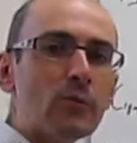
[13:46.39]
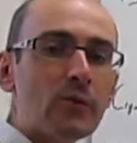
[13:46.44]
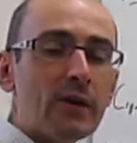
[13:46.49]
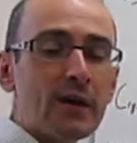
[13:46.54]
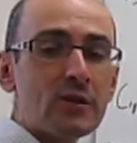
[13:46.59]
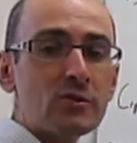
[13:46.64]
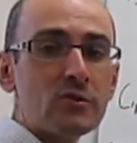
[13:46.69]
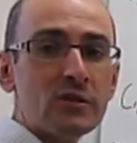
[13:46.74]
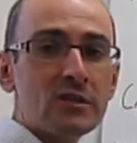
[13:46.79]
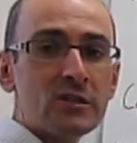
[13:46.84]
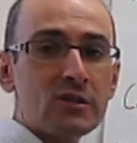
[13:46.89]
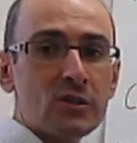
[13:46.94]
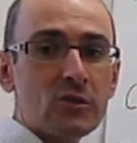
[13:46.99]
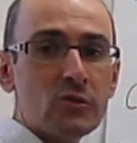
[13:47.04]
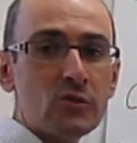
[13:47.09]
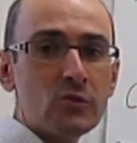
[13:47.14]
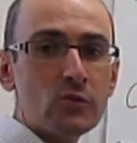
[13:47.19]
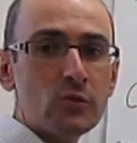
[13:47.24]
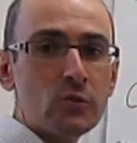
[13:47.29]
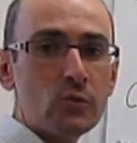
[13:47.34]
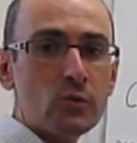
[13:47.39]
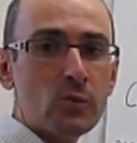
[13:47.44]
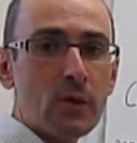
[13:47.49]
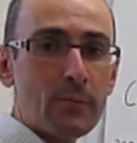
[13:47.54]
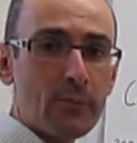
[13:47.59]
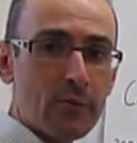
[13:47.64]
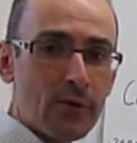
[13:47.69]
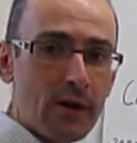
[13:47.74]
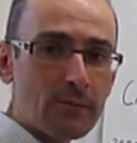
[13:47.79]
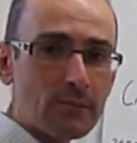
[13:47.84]
we're actually just going to do a
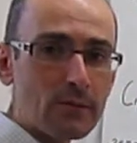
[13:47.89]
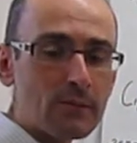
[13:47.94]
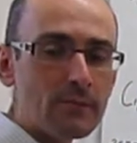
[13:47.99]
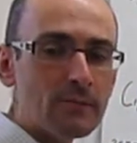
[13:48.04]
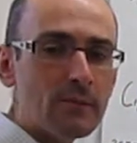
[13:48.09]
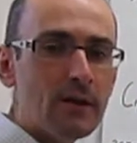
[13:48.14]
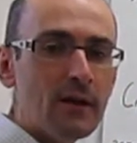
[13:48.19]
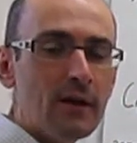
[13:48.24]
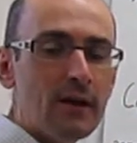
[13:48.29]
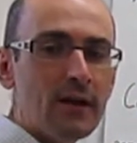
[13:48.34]
problem